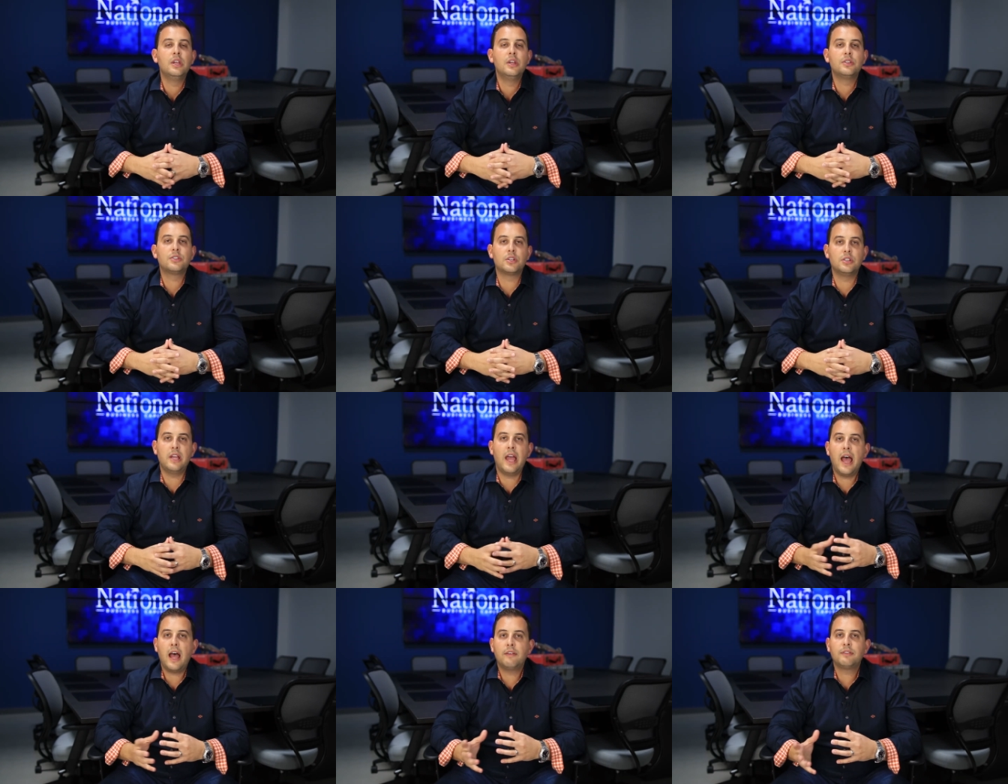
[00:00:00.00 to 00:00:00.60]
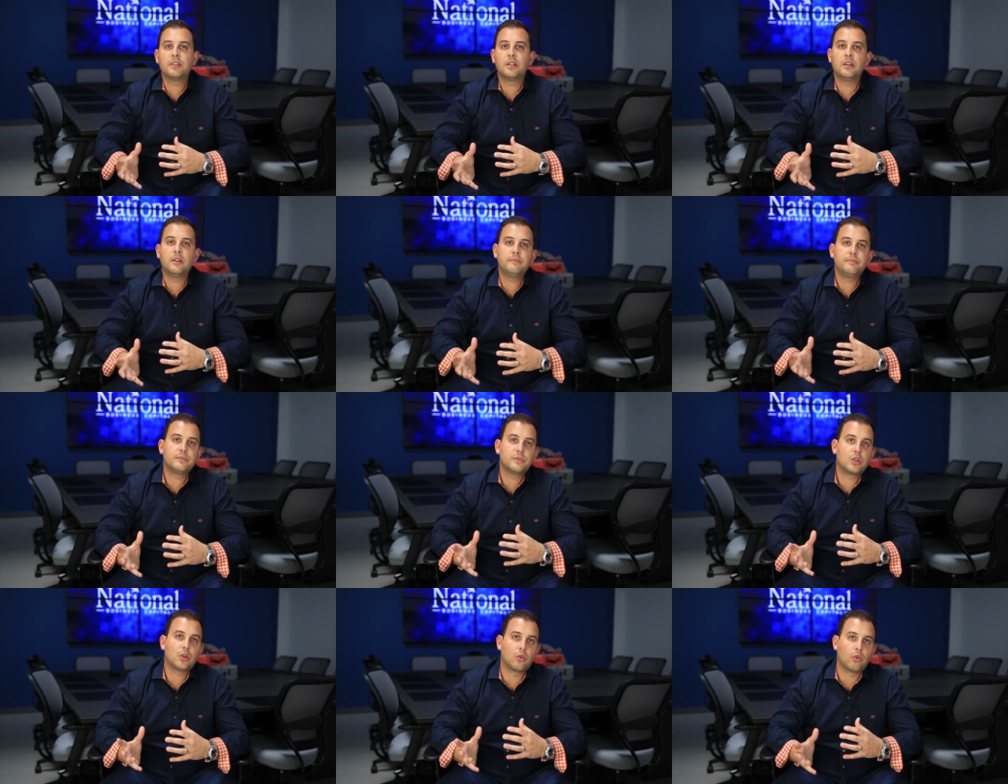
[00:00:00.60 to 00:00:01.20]
So you have to
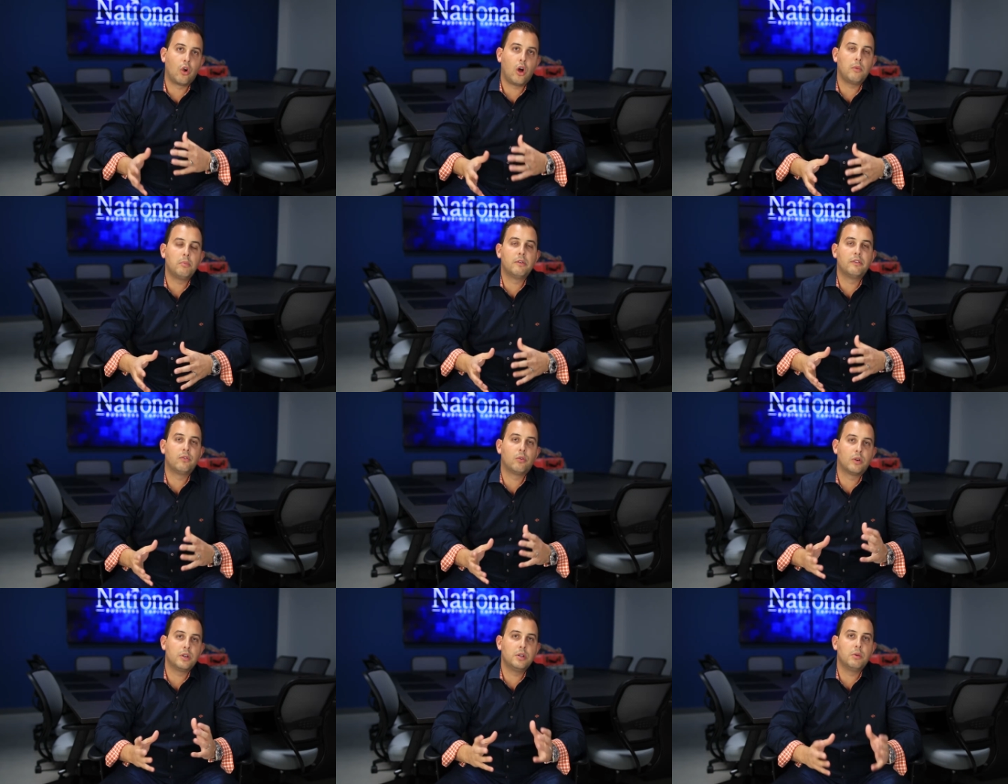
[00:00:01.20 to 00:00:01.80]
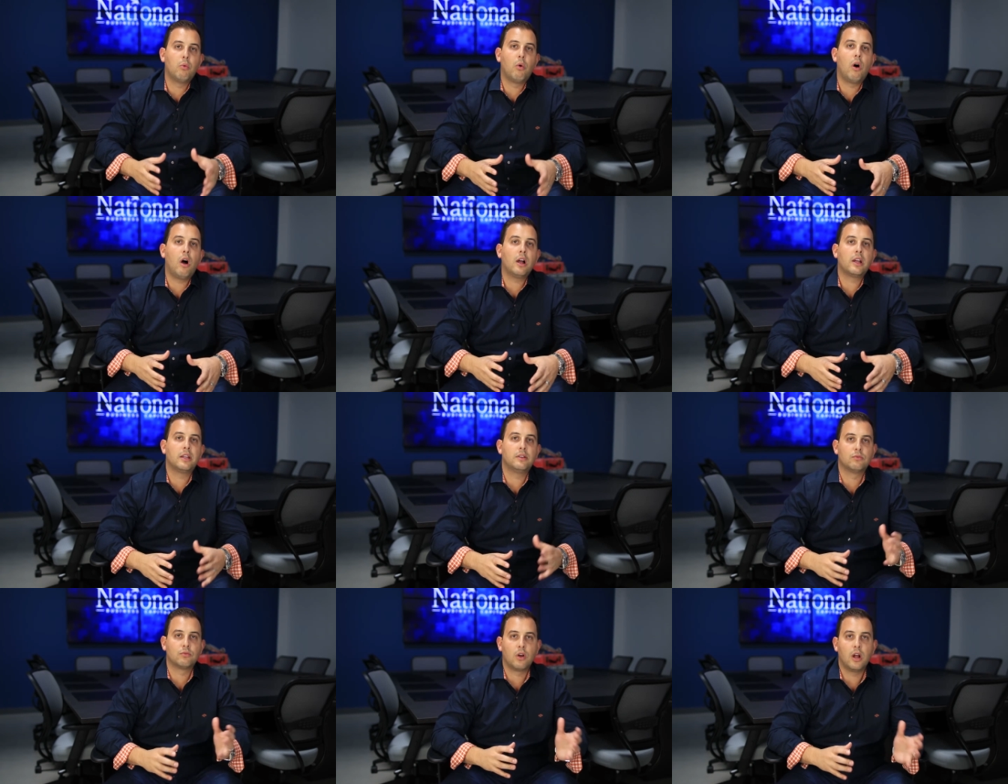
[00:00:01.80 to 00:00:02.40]
crawl before you
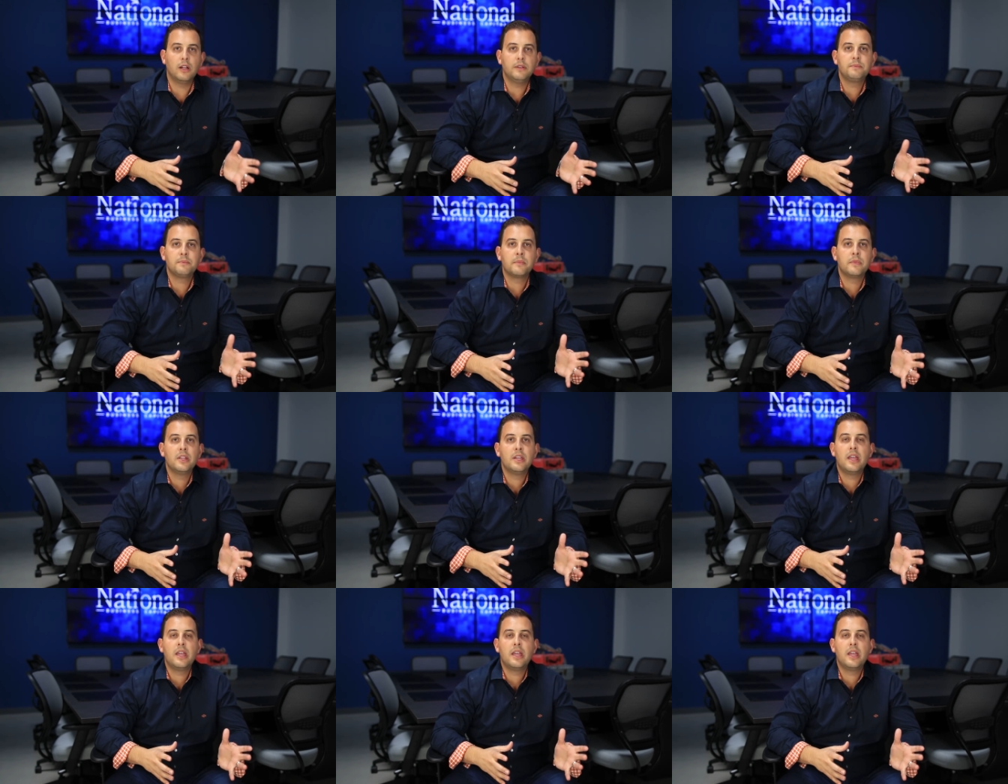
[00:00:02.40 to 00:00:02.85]
walk and run,